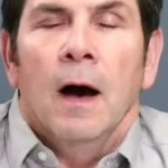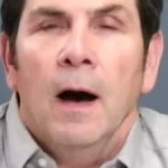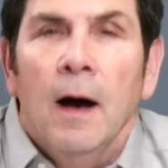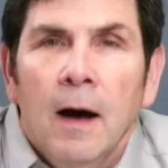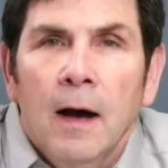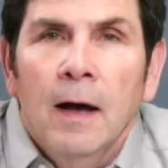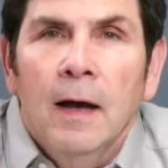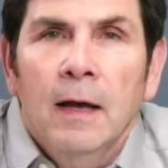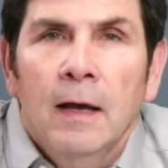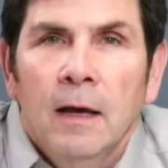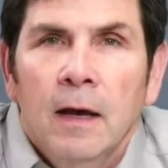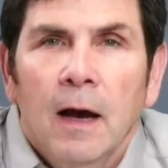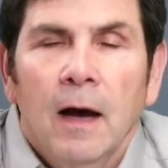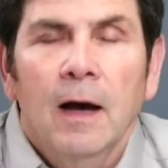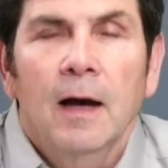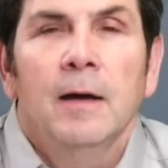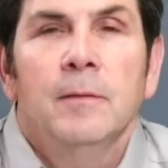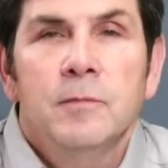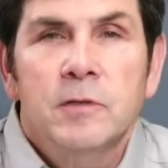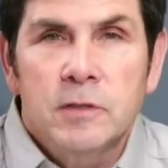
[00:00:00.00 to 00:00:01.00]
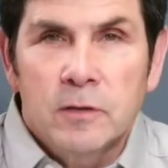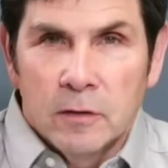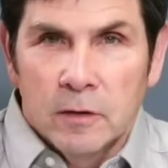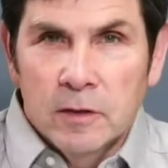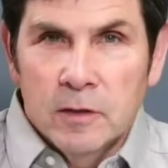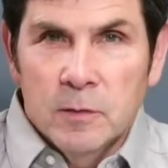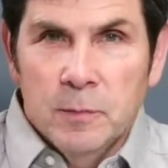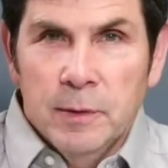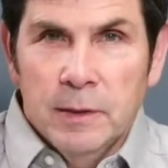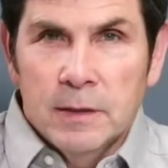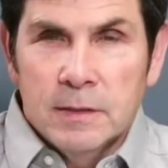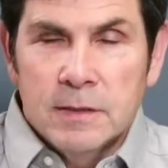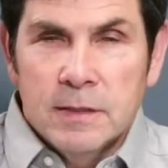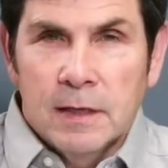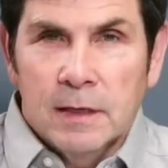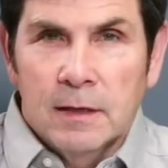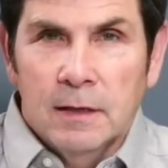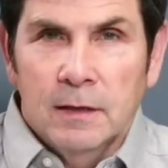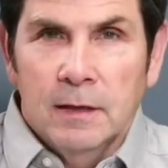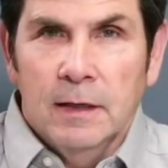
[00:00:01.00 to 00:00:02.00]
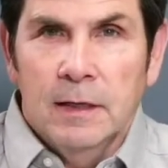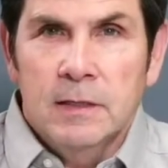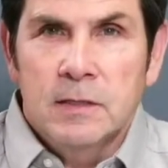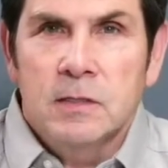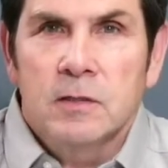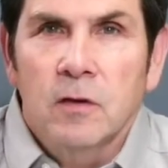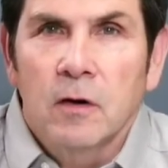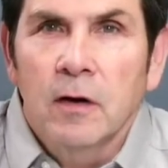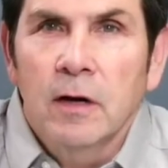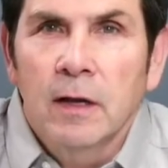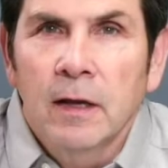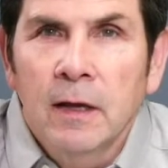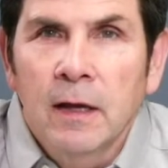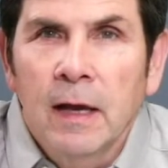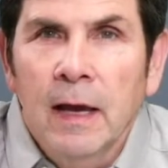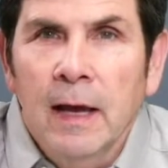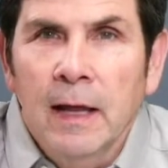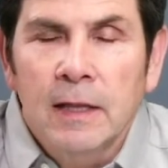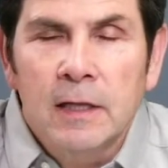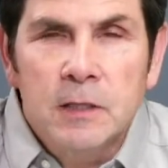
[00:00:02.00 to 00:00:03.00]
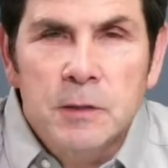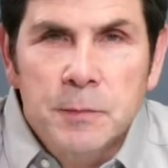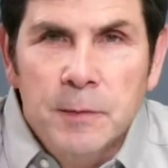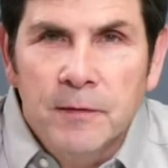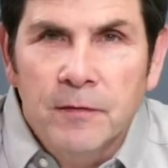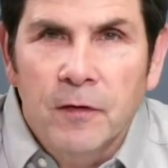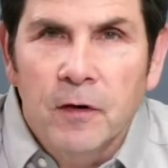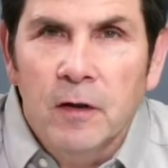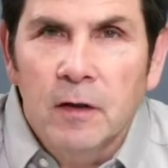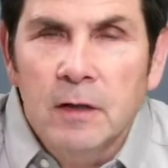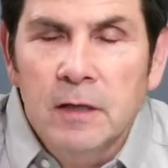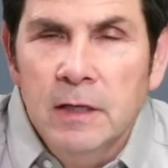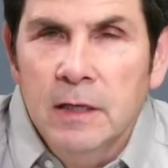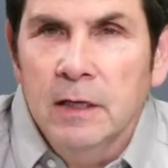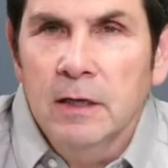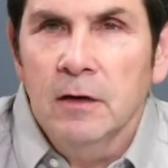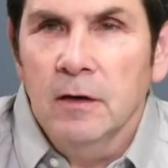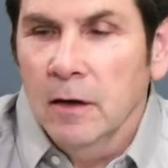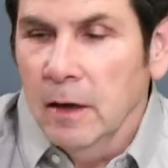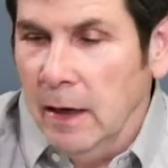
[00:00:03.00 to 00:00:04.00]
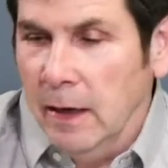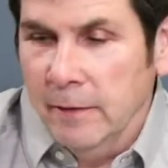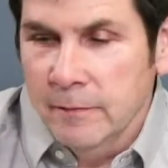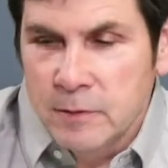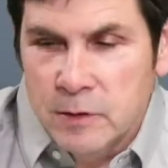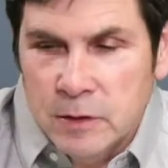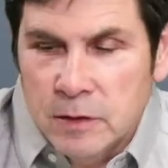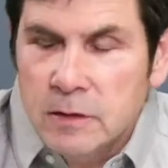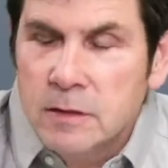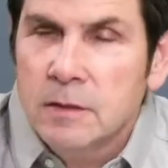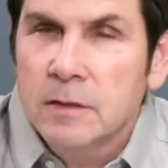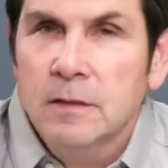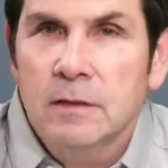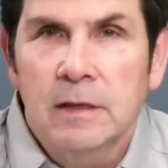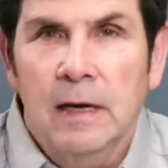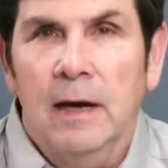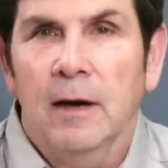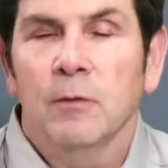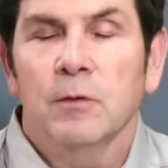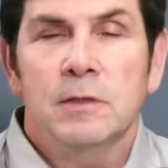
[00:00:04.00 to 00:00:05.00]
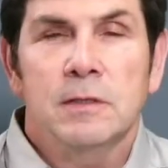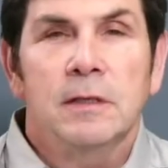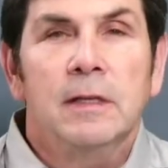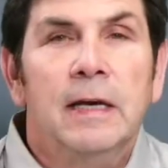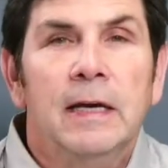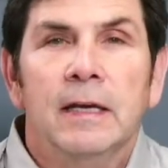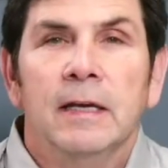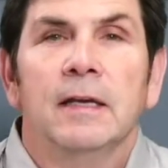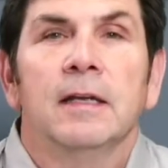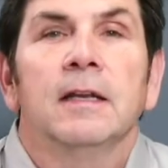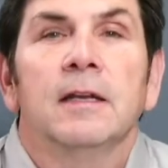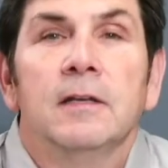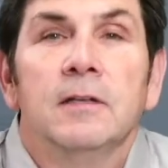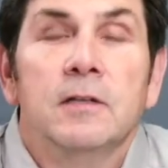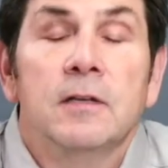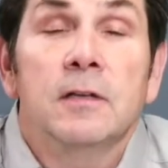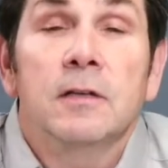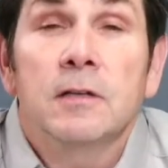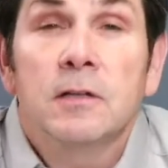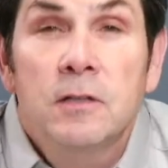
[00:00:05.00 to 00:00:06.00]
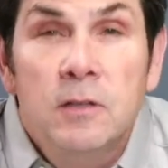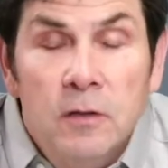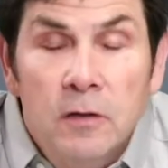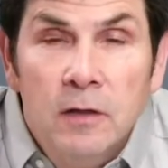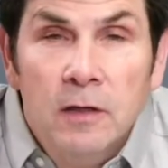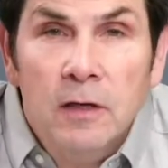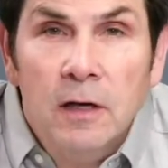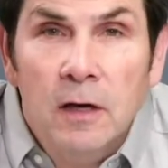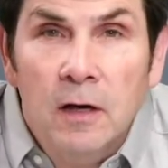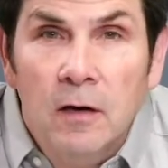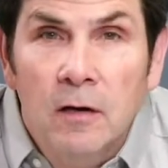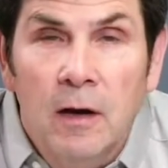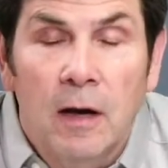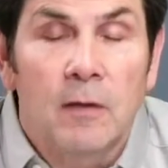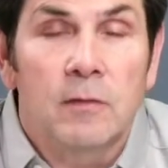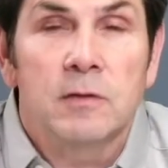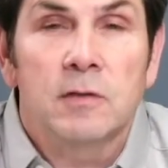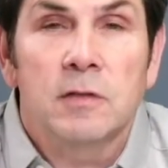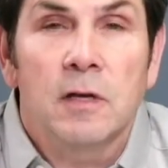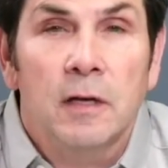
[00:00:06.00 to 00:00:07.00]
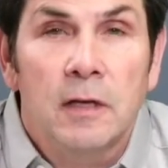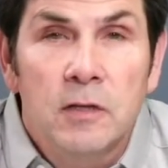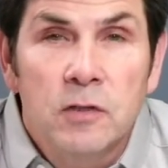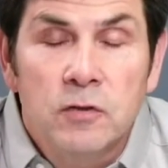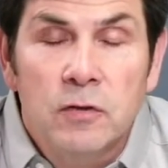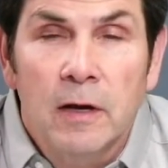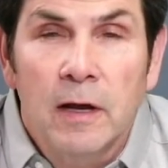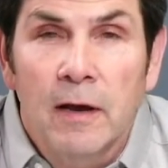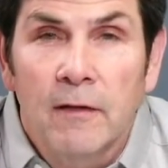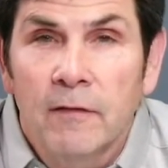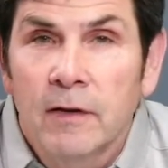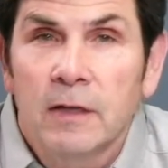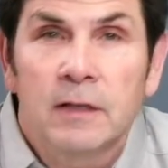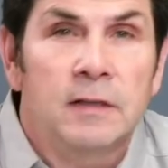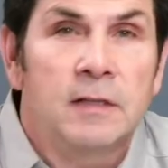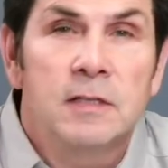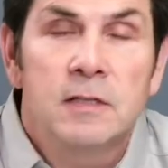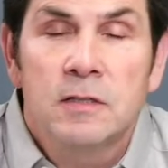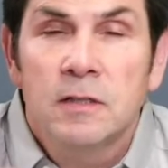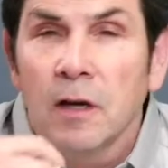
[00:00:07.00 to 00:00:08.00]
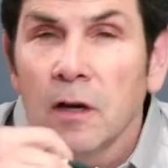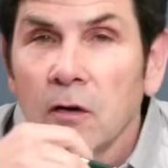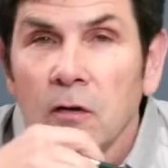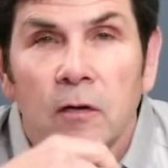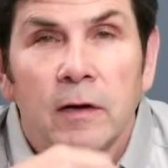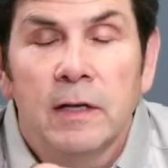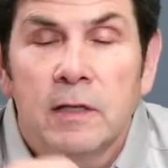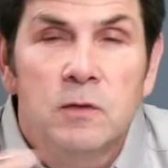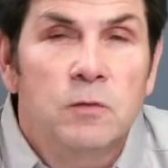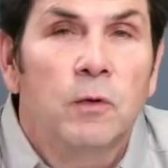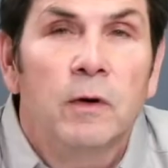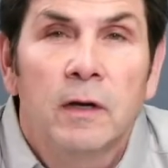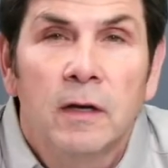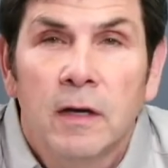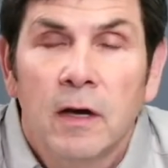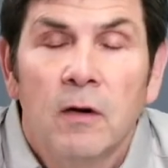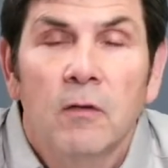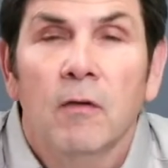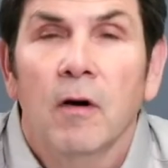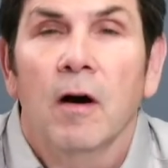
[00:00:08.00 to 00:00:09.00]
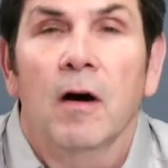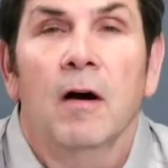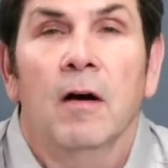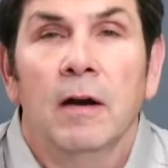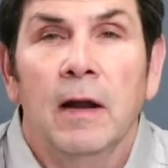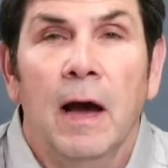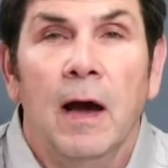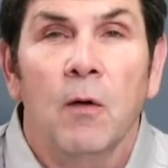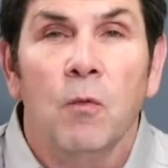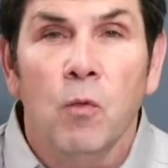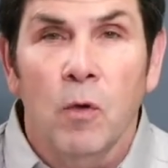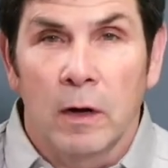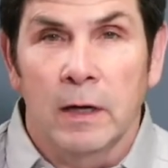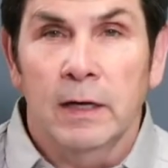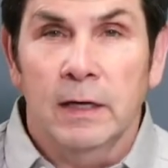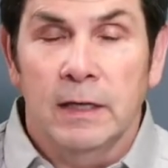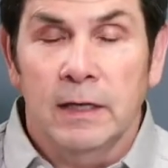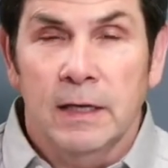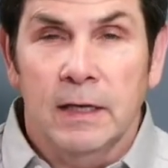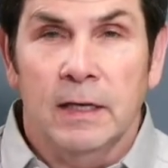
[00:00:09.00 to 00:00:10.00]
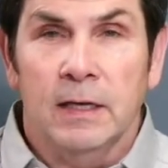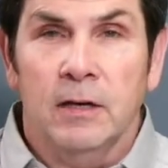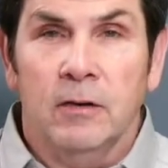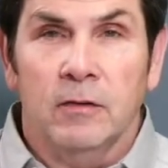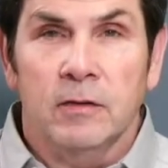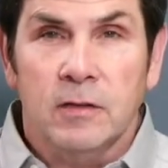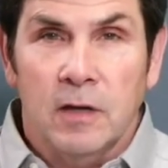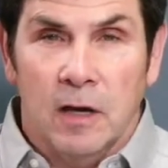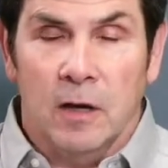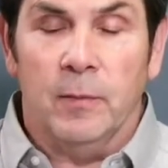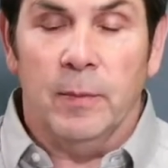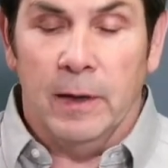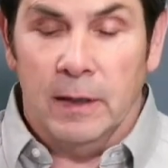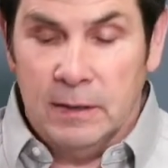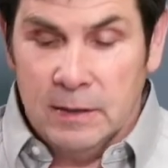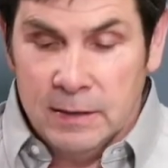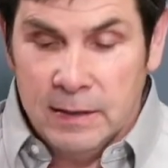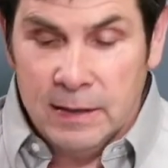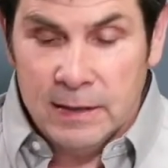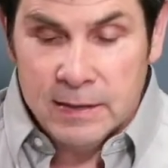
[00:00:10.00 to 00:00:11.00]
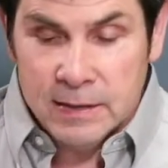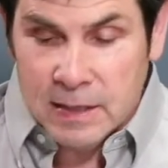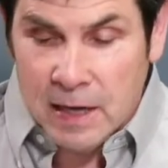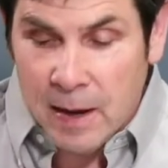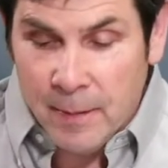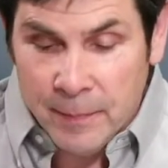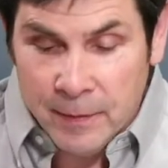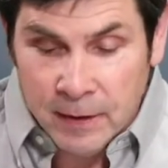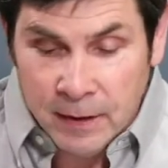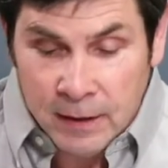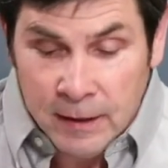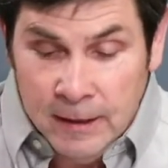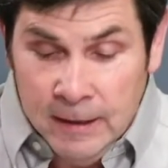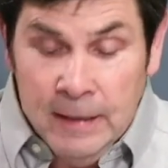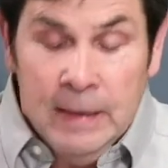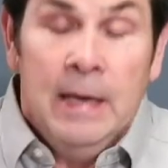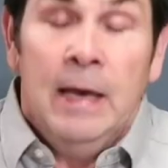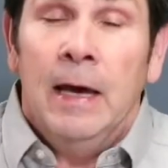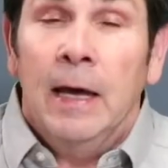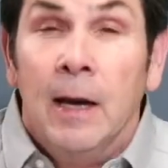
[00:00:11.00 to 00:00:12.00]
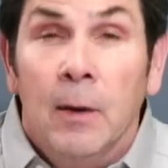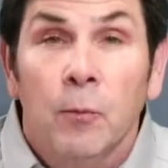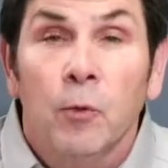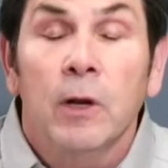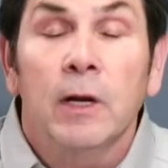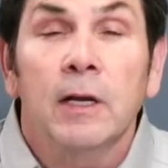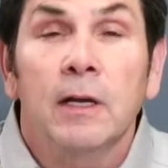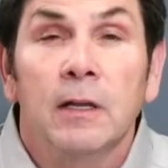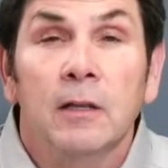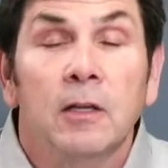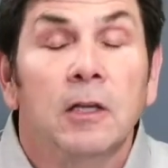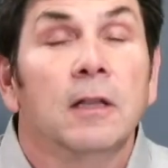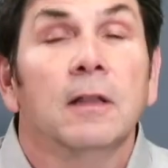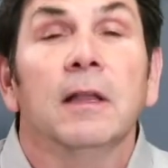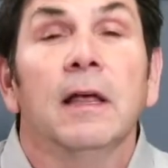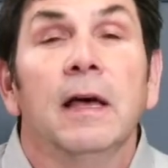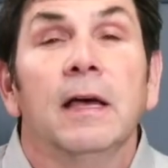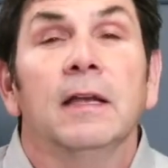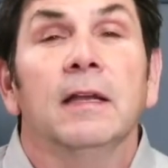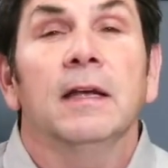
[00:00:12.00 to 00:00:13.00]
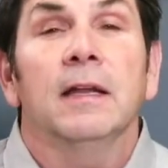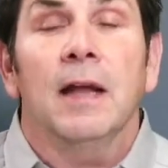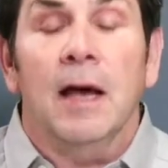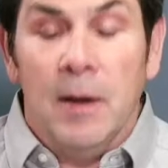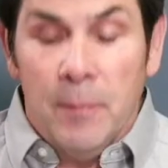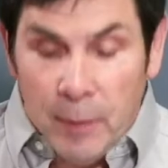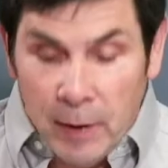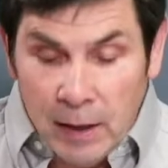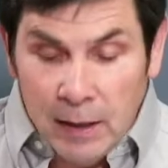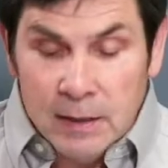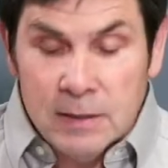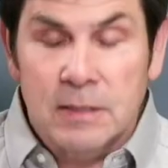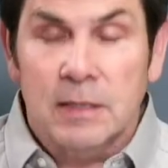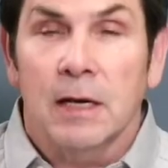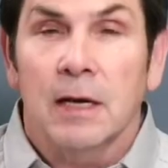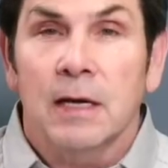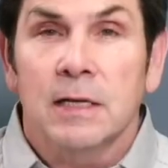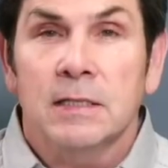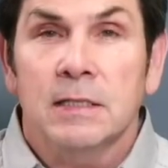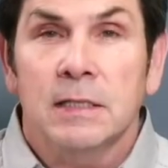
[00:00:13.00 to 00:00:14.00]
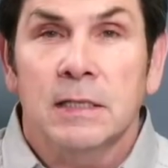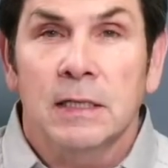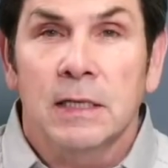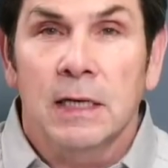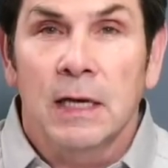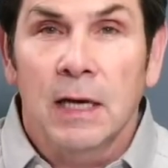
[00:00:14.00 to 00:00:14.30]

Hi, I'm sorry to be a second late starting. Alex McFarland here. I was late getting to the studio. I was stuck in traffic. These knuckleheads wouldn't go on. I wanted to get here and talk about today's topic, and I'm running a little late, and I apologize.